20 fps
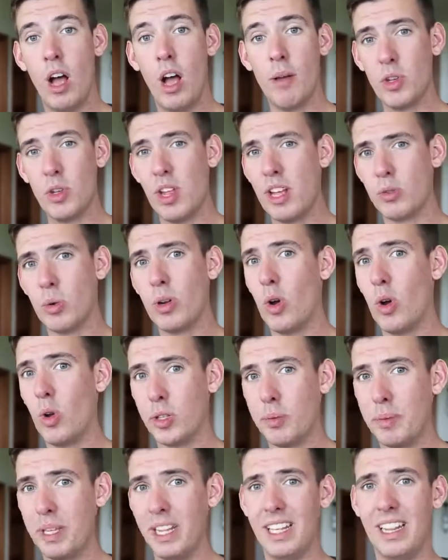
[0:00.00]
So that's what
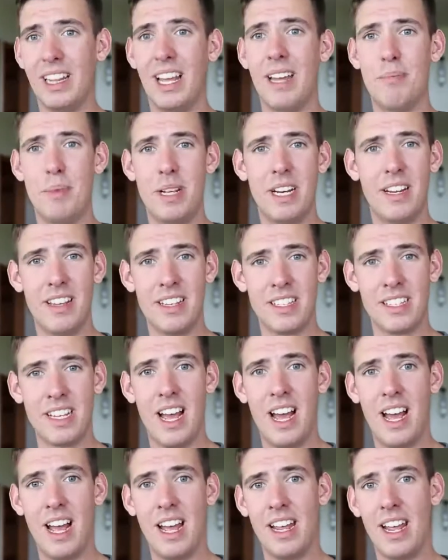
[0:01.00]
ultimately led me to this
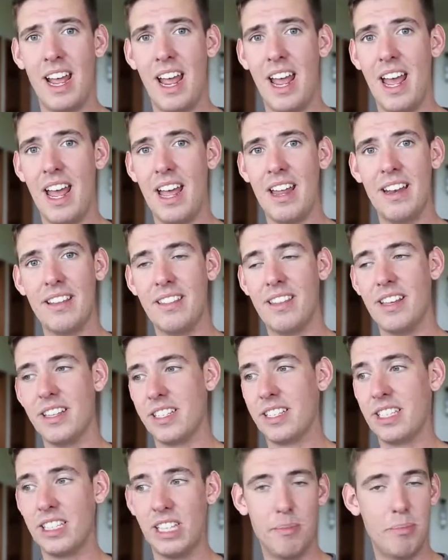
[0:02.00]
guy, and the
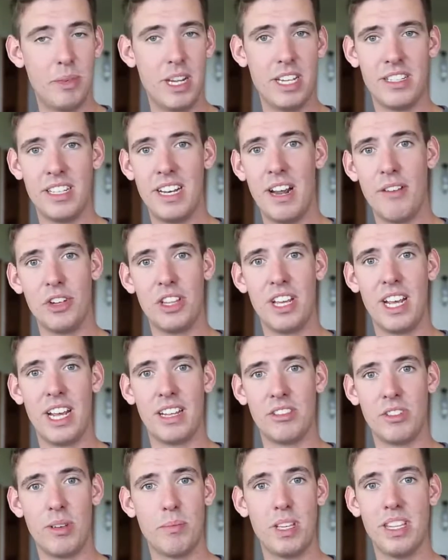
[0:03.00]
slimness and
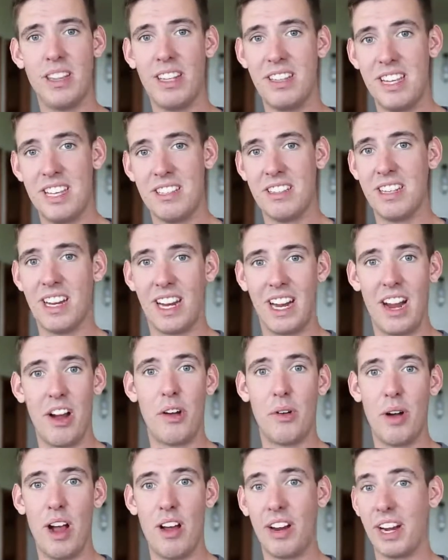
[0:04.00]
everything, something that's easy to carry
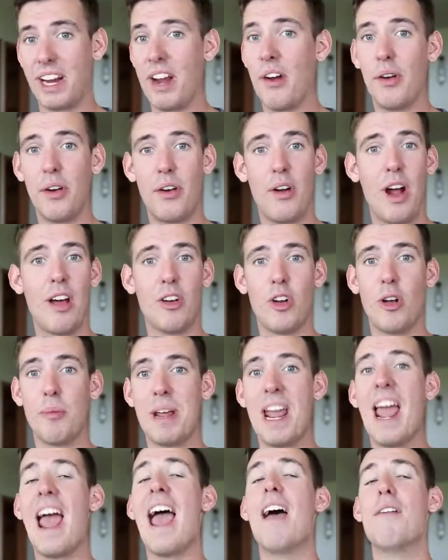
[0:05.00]
around. I carry it around on
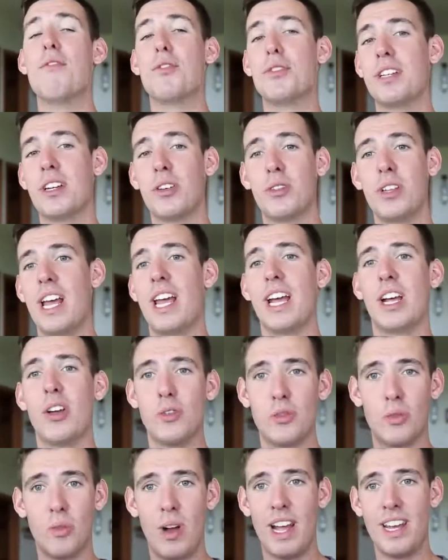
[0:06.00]
me every single day. It
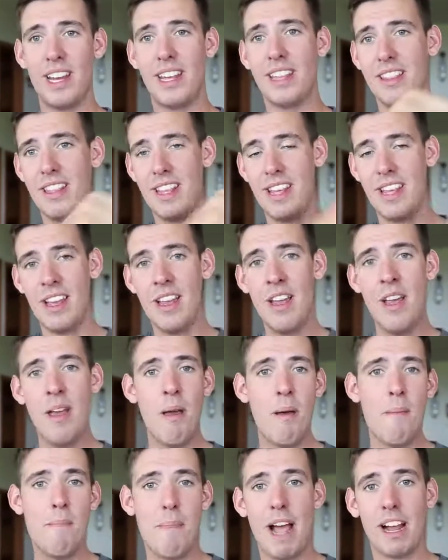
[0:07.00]
goes right in the
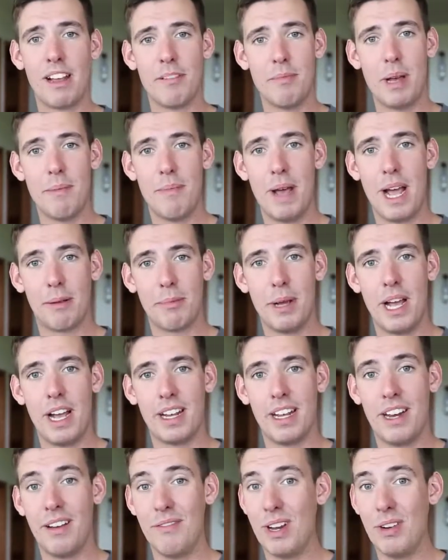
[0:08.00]
back of my
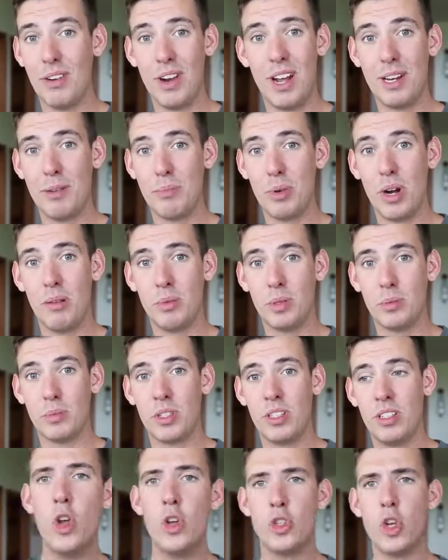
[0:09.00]
backpack, and I've never had any
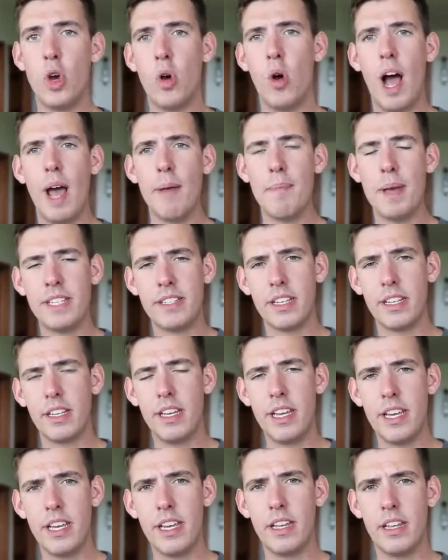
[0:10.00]
problems. So I
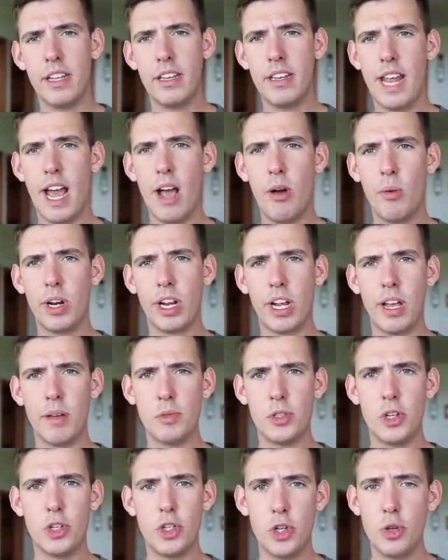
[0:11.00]
basically, now when it
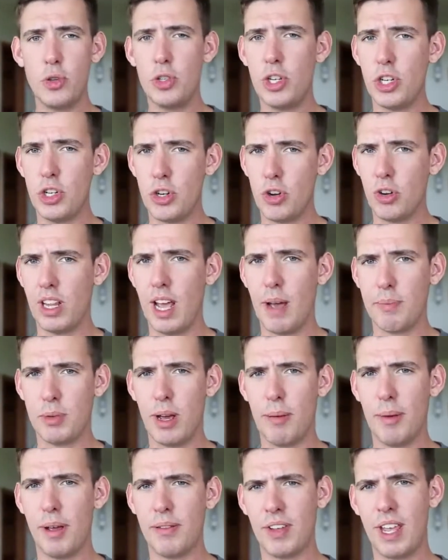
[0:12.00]
comes to choosing your
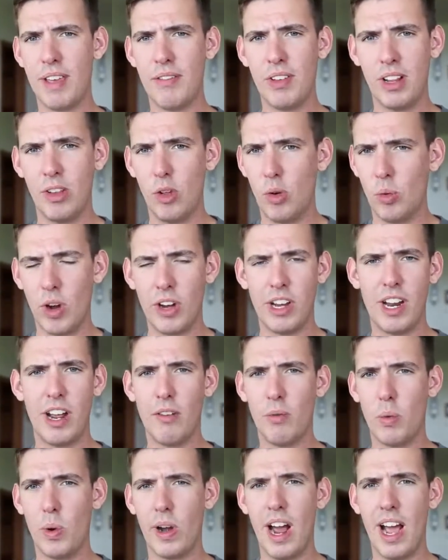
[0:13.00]
laptop, I've given a little rundown
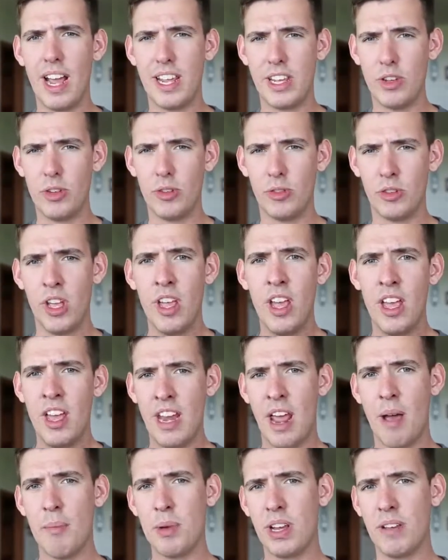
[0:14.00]
of what I use.
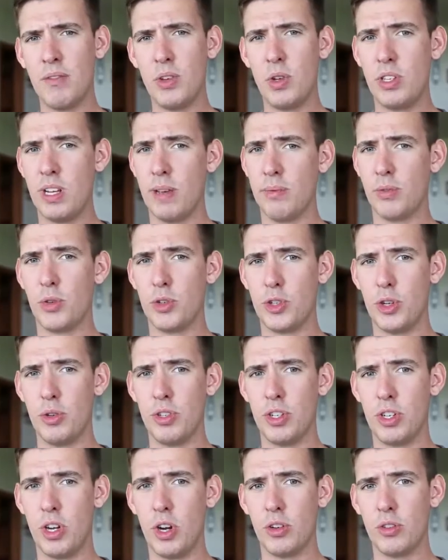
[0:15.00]
Now I'm gonna give you tips for
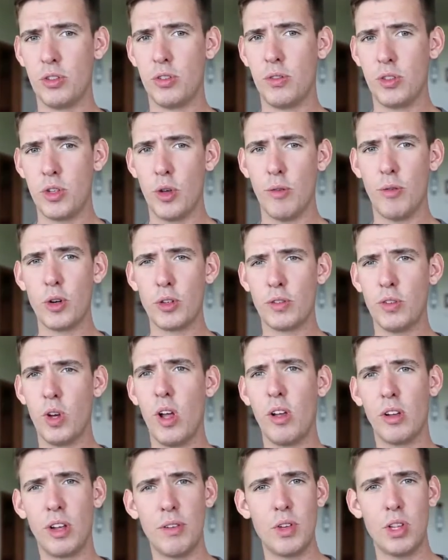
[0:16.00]
choosing yours. So first of
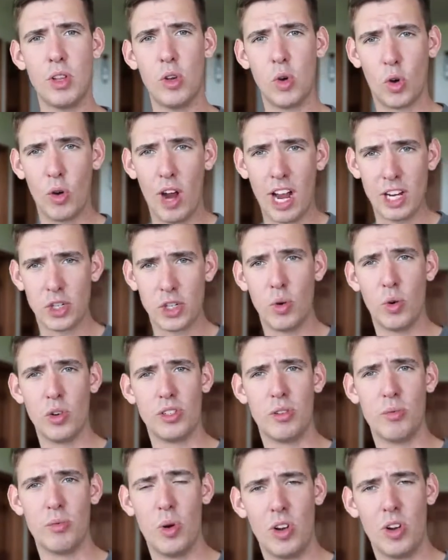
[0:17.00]
all, I'll give you a little crash
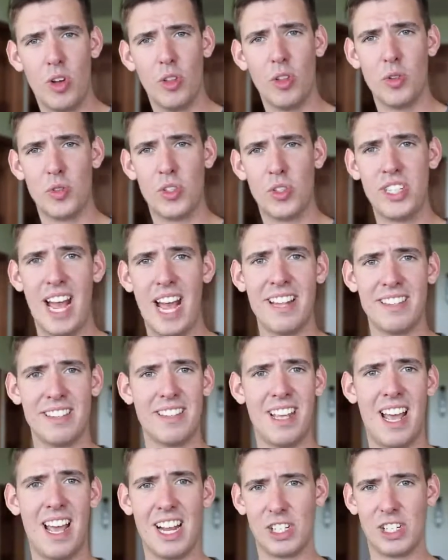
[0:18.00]
course on what all those
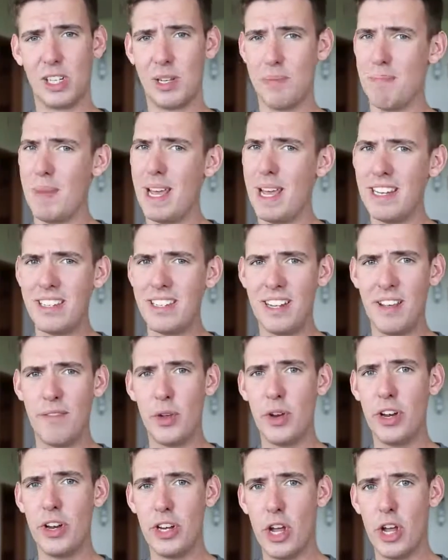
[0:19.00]
stats actually meant if
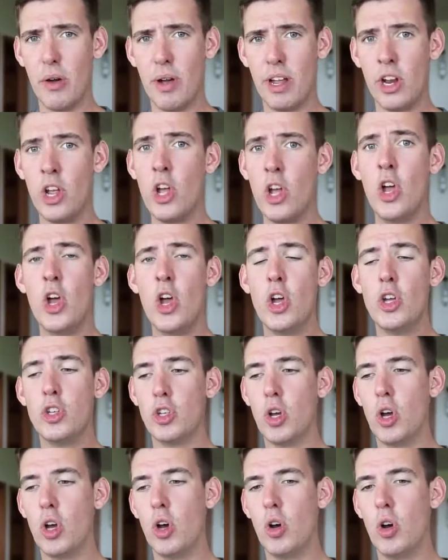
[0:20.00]
you didn't know it.
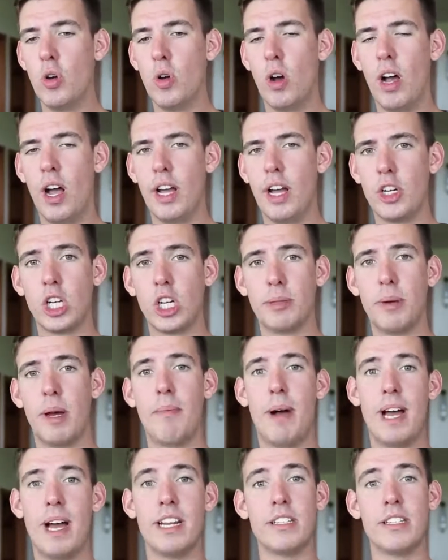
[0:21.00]
So I talked
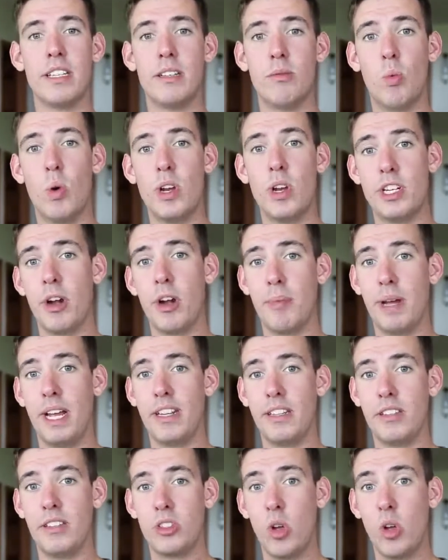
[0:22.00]
about mine as a 1
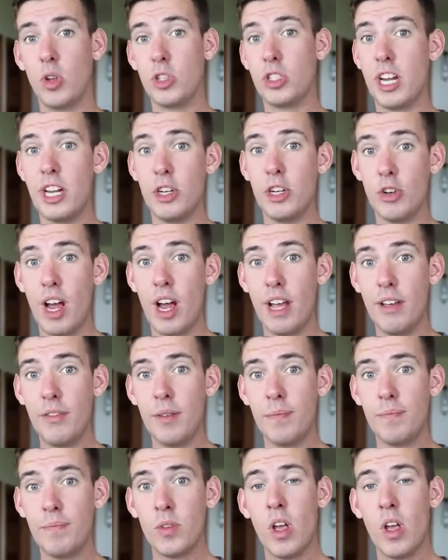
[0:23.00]
terabyte solid state drive.